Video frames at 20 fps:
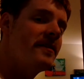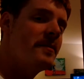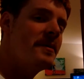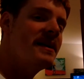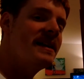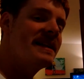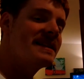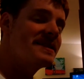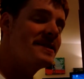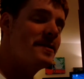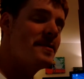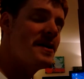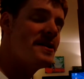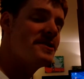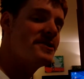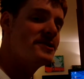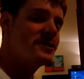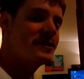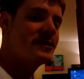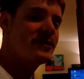everybody, that's going to
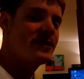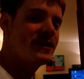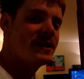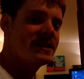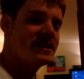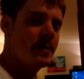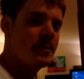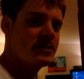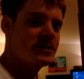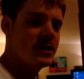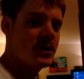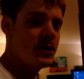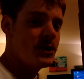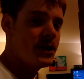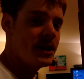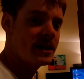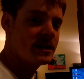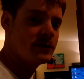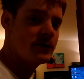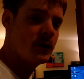about do it for this episode.
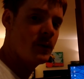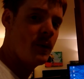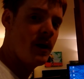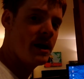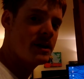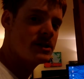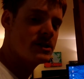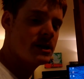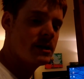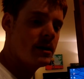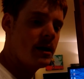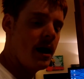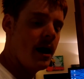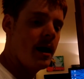Thanks for watching.